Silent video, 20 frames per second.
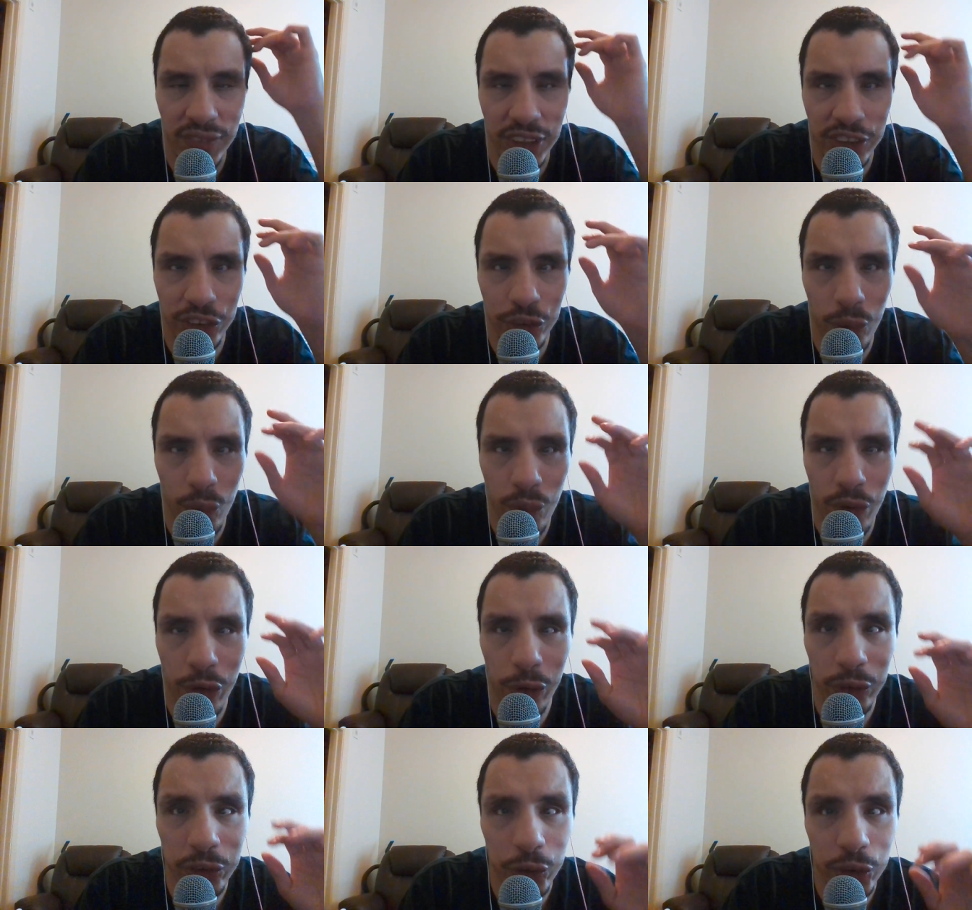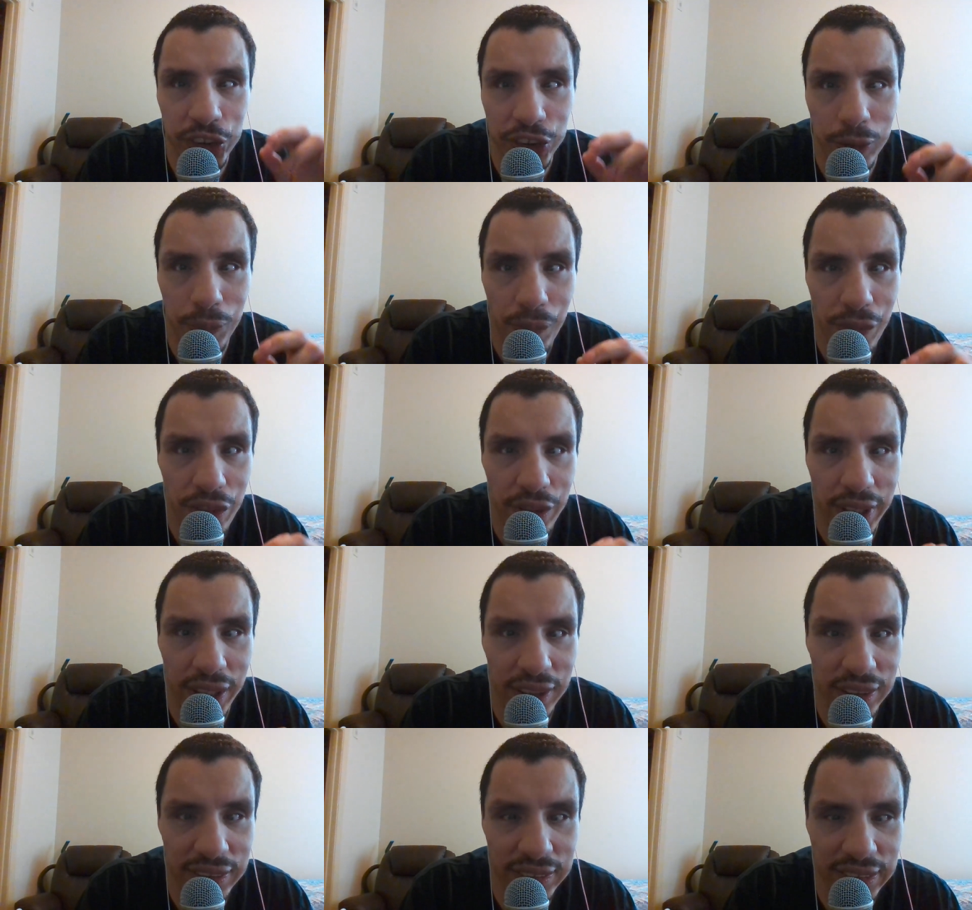So those are some
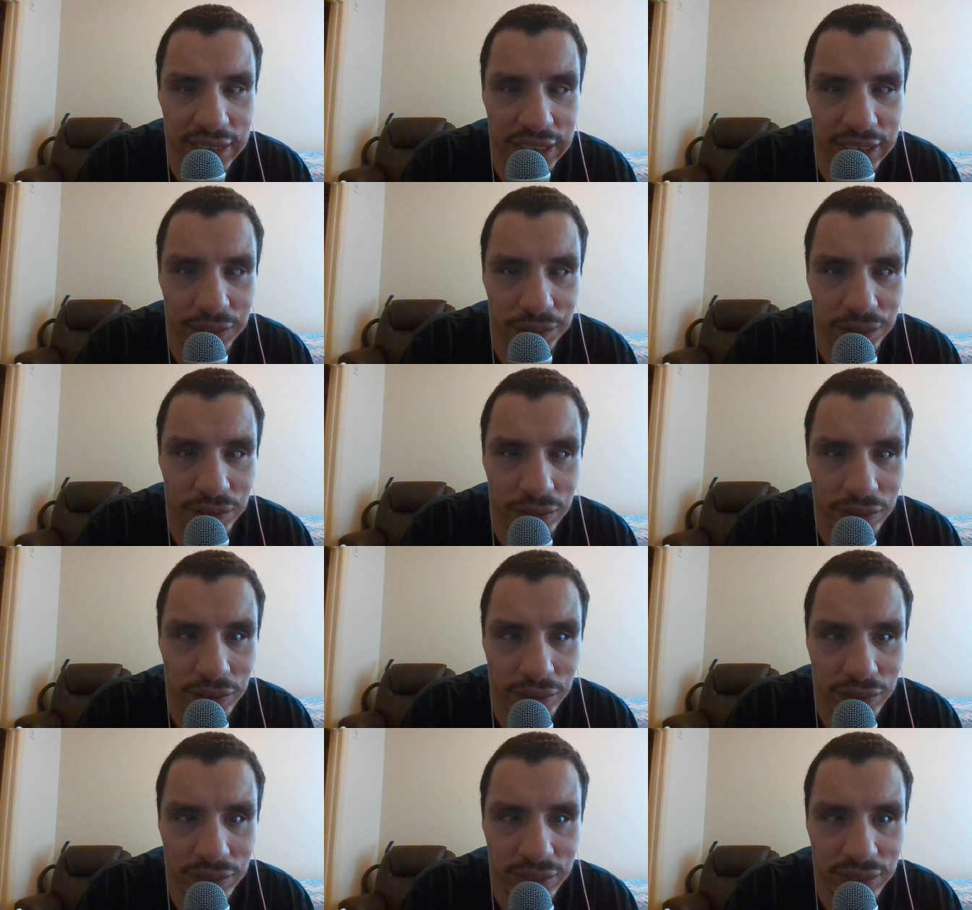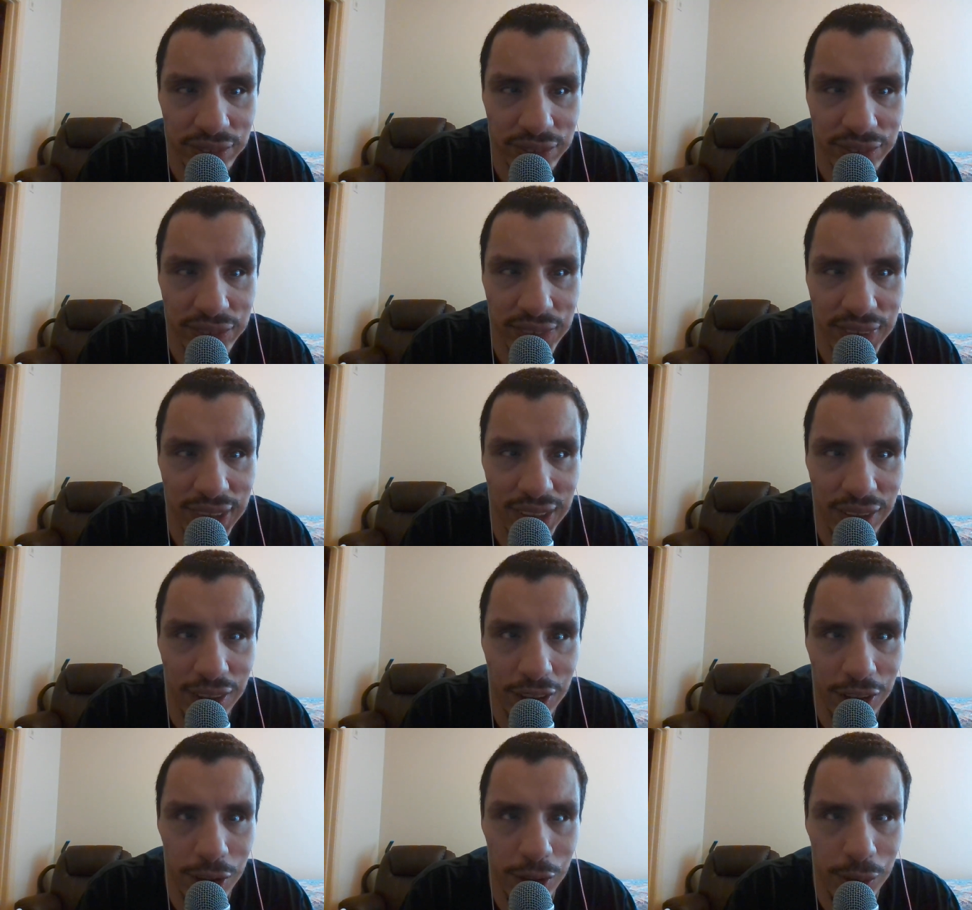things.
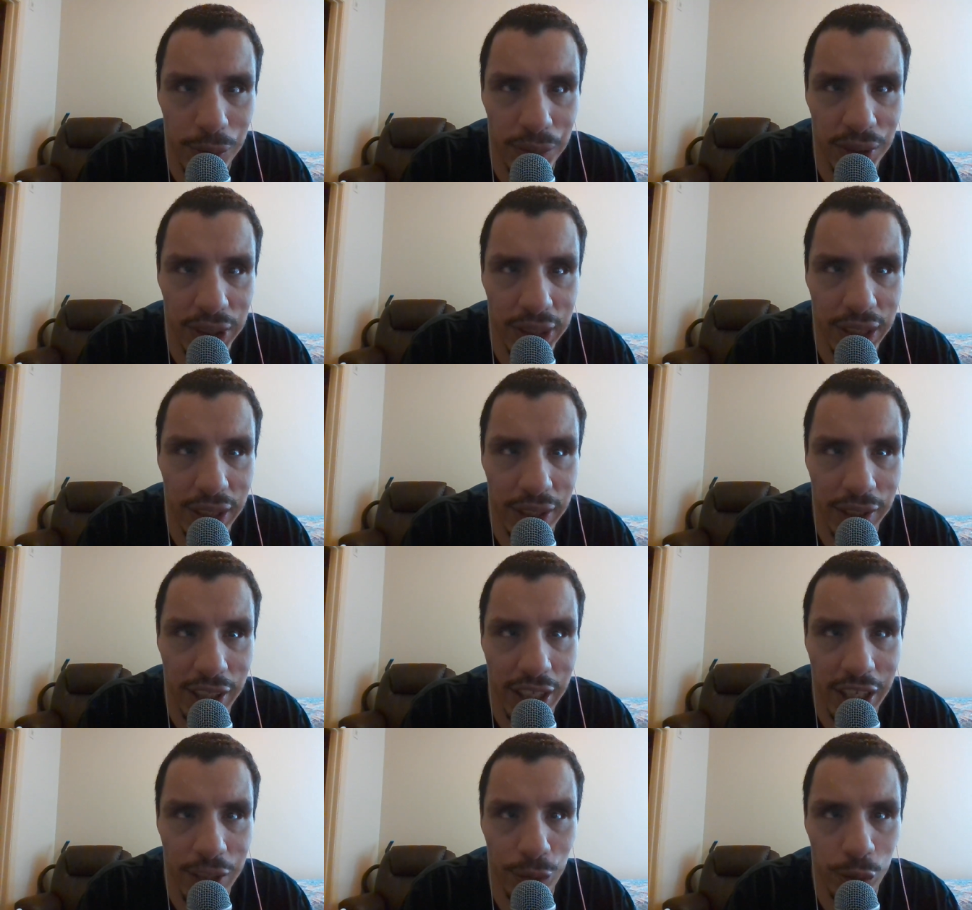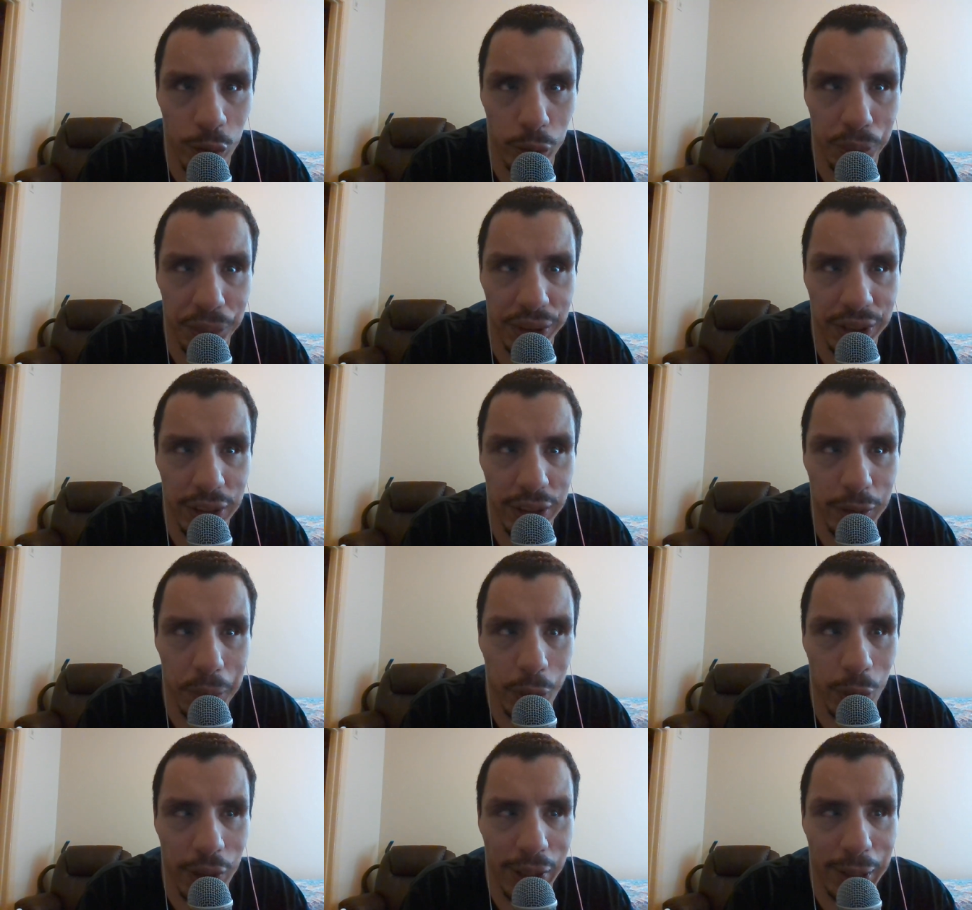Again, I will be
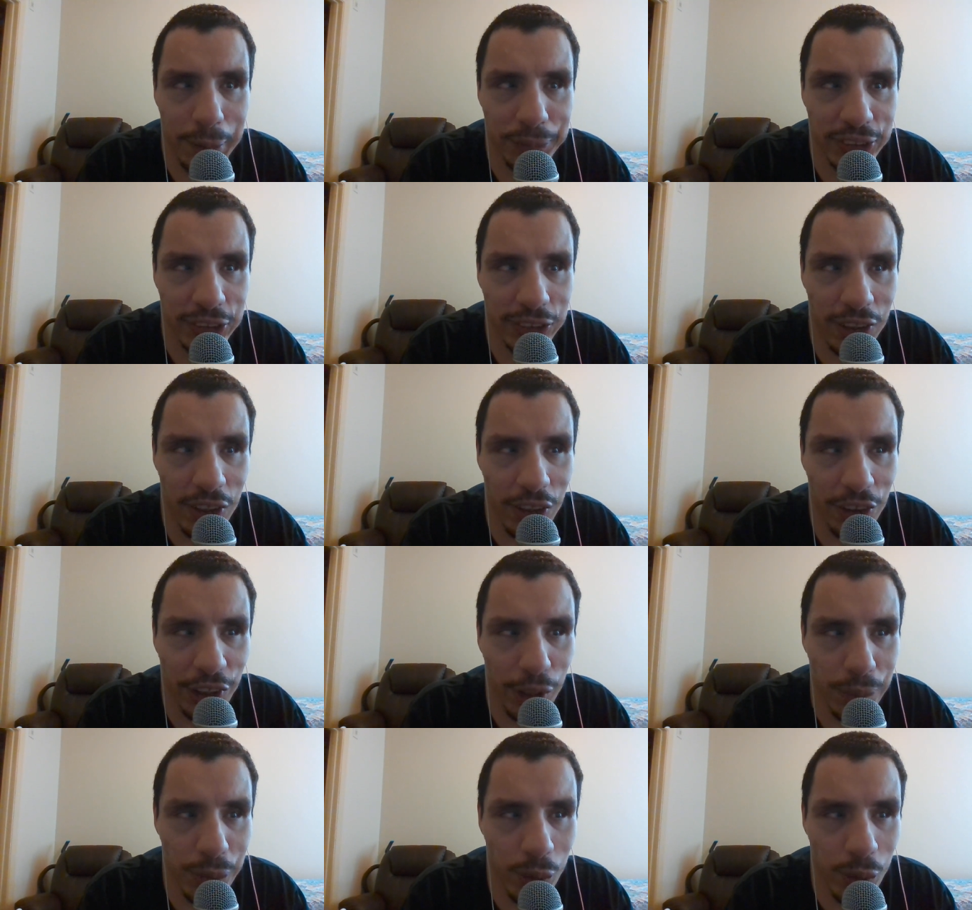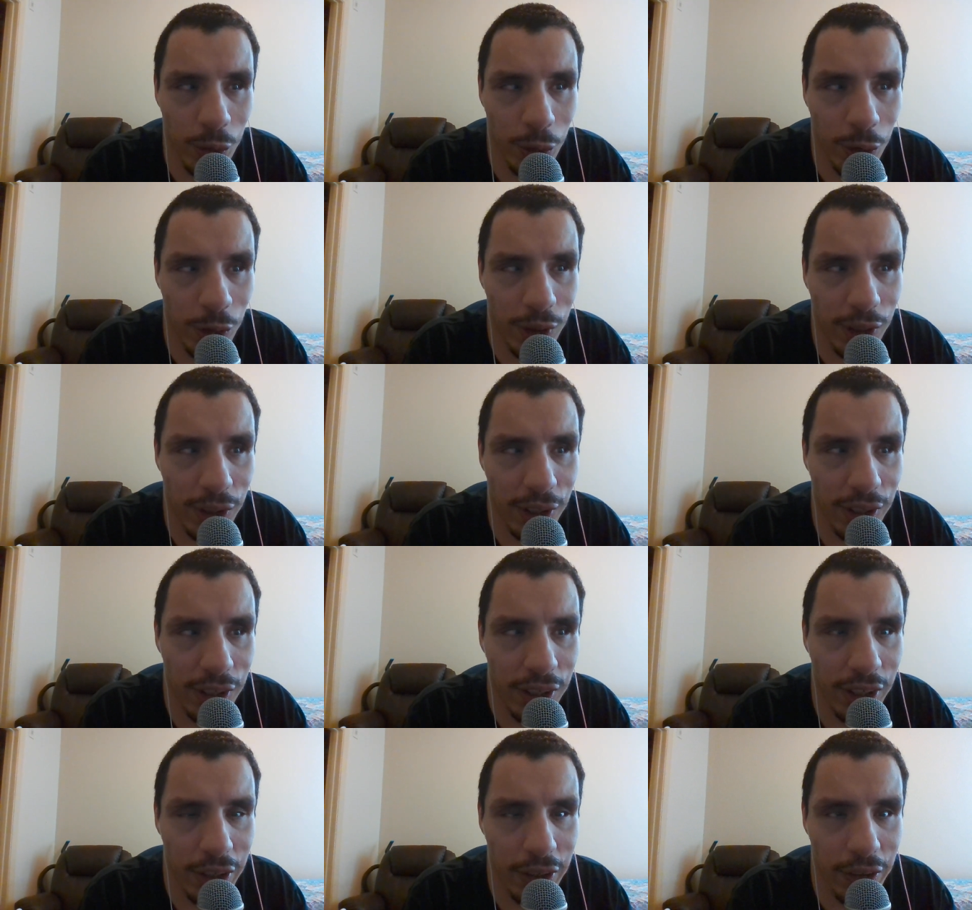perhaps talking more
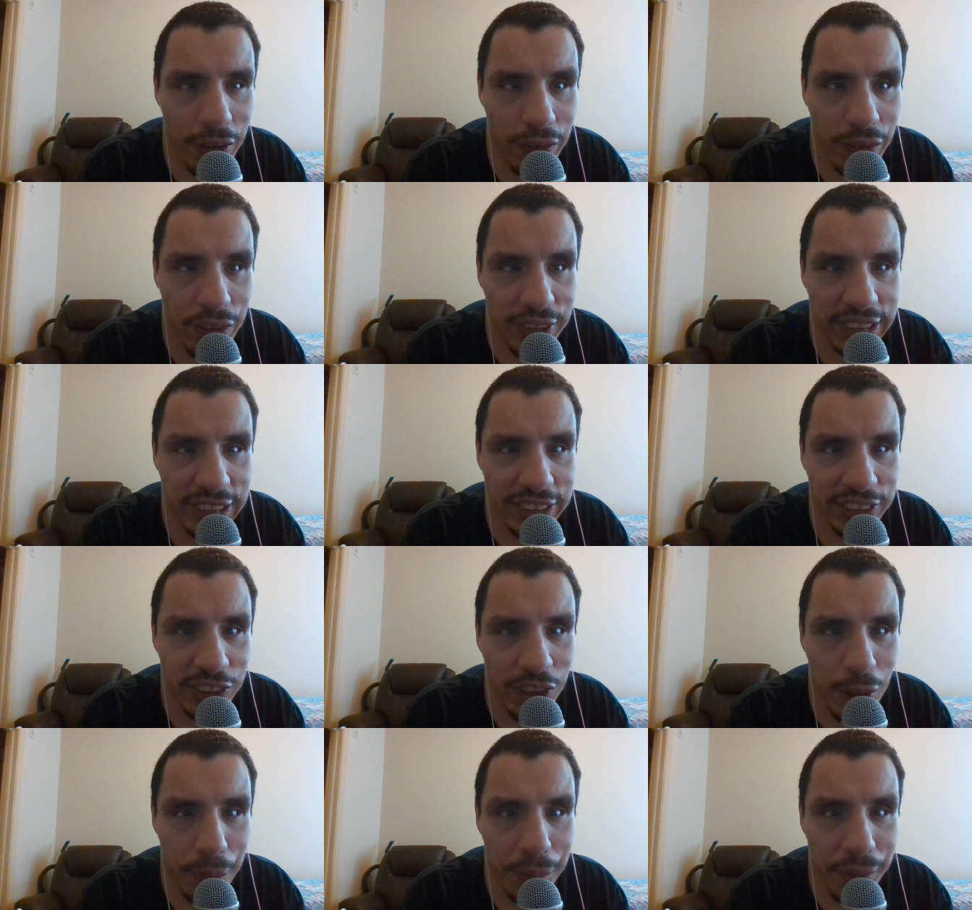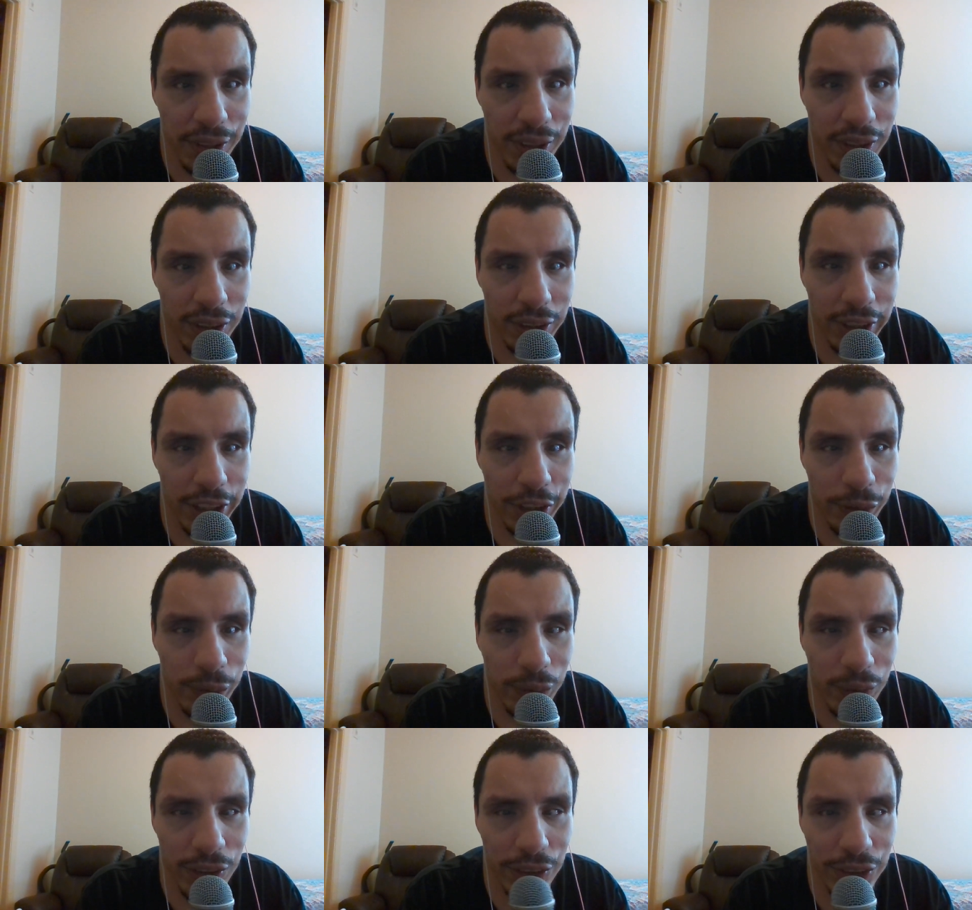on this topic
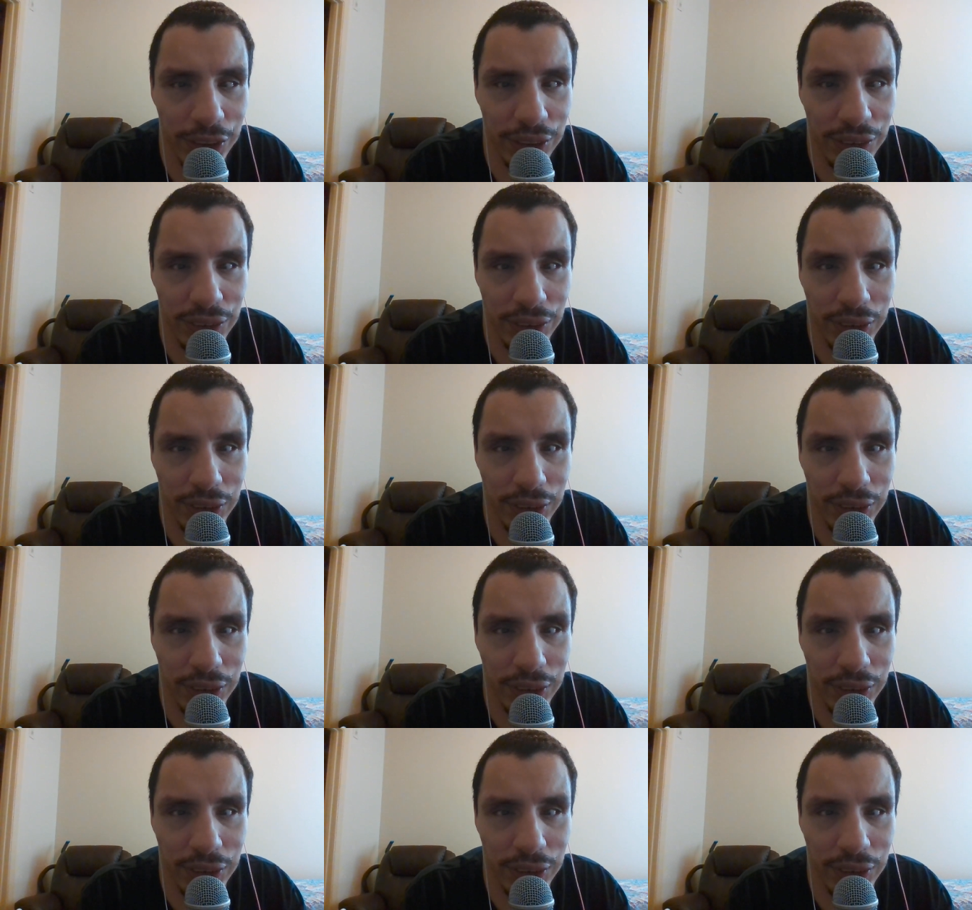later on.